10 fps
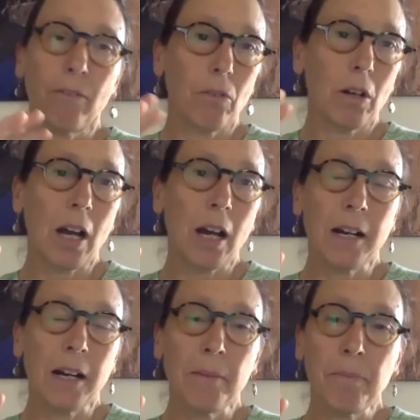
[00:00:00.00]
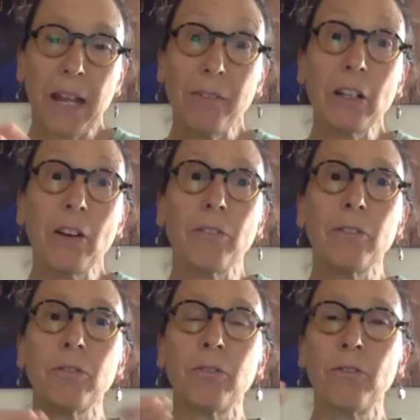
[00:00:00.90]
having a
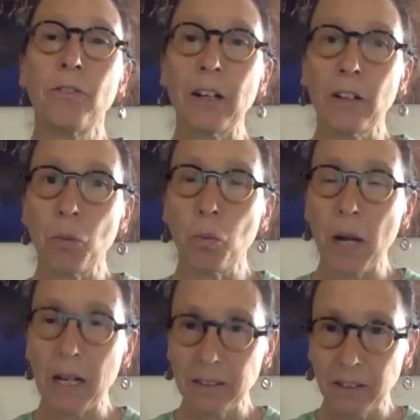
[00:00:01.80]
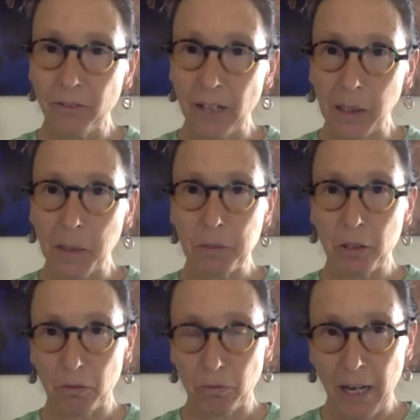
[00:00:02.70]
very well-developed
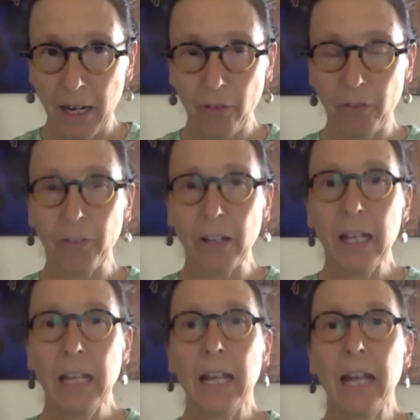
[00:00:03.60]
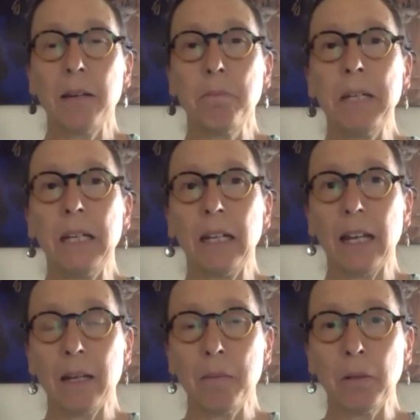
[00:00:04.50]
rafe and being
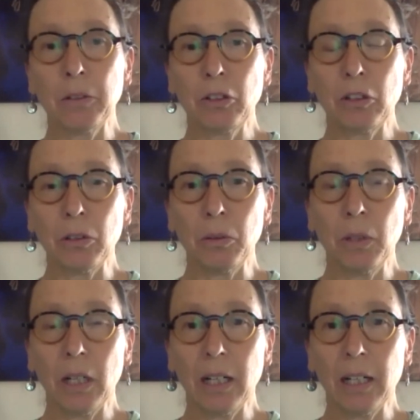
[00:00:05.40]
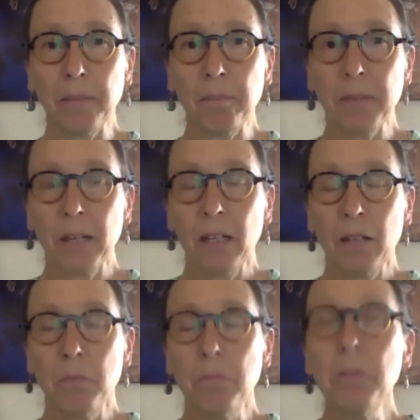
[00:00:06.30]
able to
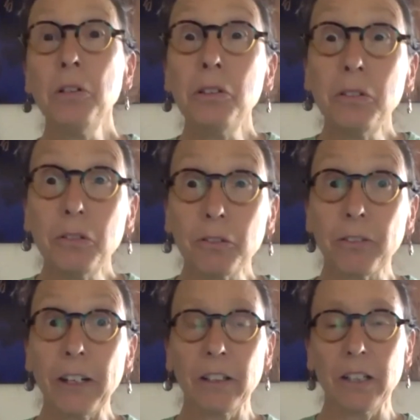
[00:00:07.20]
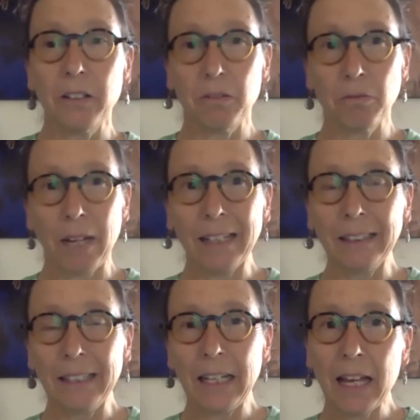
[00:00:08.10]
move very
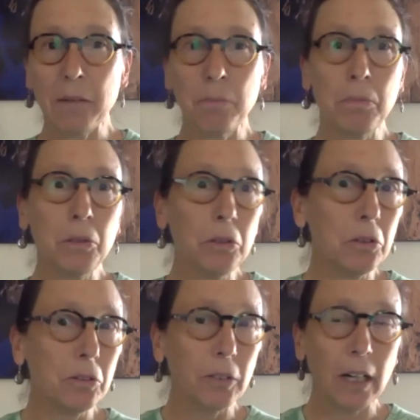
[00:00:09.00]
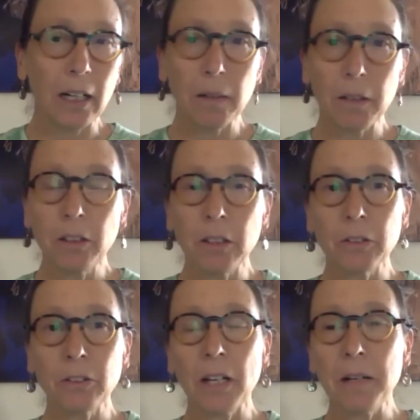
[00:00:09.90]
readily and move,
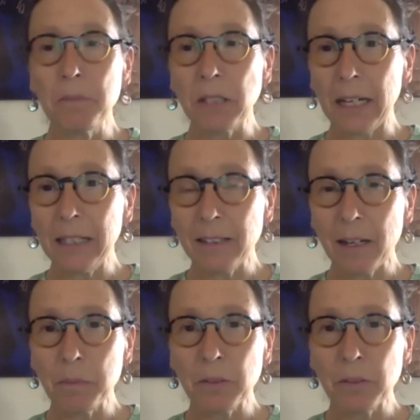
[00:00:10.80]
some diatoms